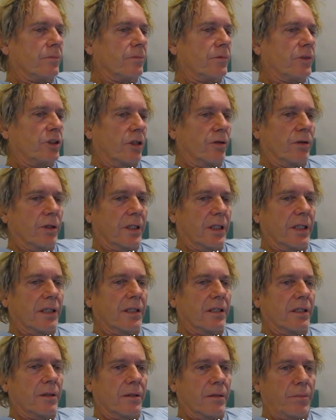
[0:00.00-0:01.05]

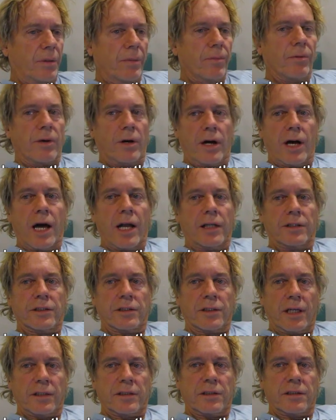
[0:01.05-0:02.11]
generally, people are
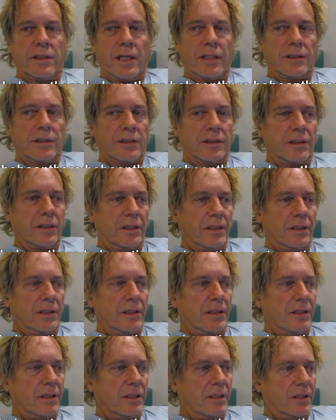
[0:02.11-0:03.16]
honest. That's the
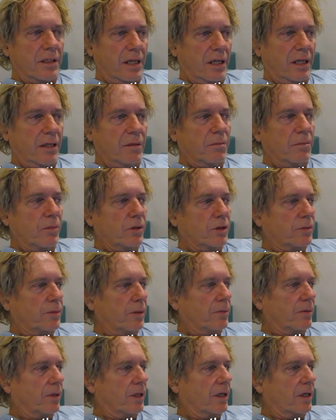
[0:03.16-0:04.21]
thing, and most
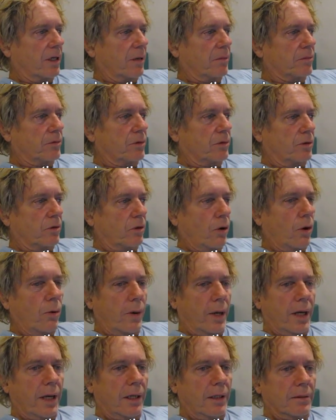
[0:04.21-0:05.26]
people that come to
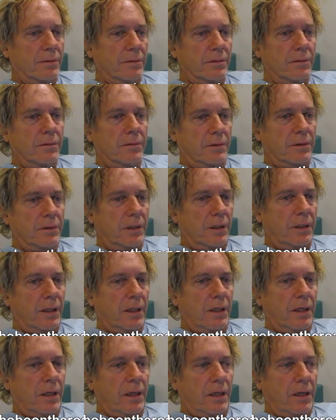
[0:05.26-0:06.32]
Norway,
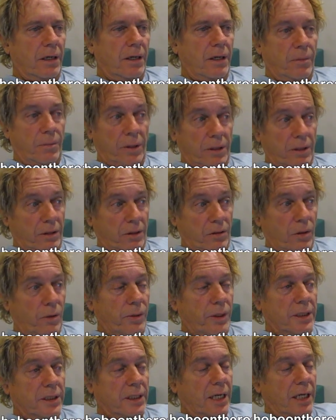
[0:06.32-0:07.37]
but
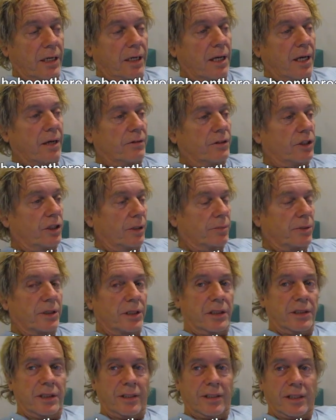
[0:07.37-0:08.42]
Norway's got a lot of
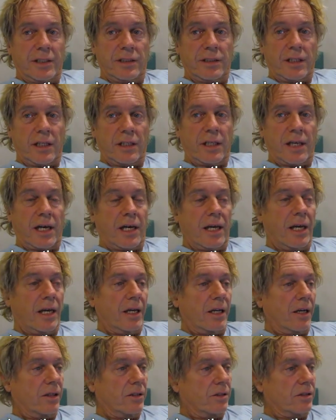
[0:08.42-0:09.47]
gypsies and things like that
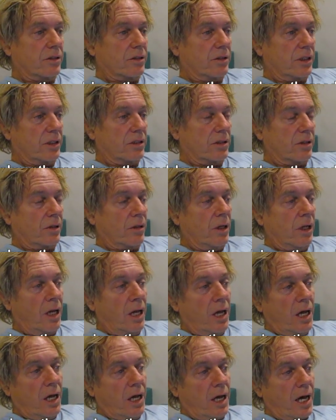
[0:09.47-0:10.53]
hanging out in the streets, so
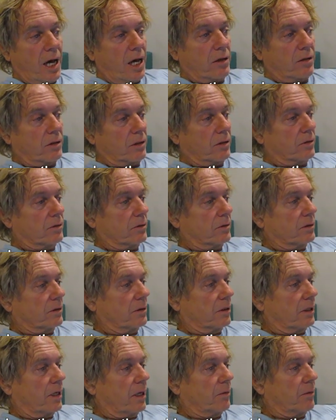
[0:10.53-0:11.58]
I don't know.
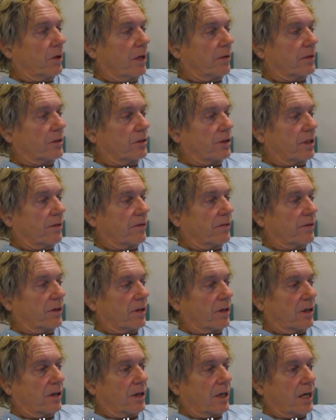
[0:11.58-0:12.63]
I'm going to have to try to
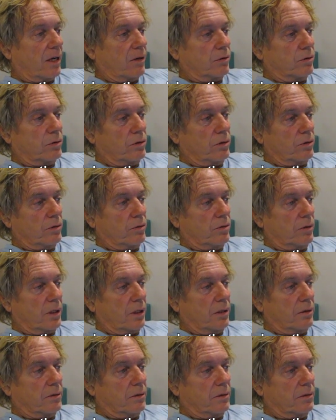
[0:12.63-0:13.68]
figure out how to,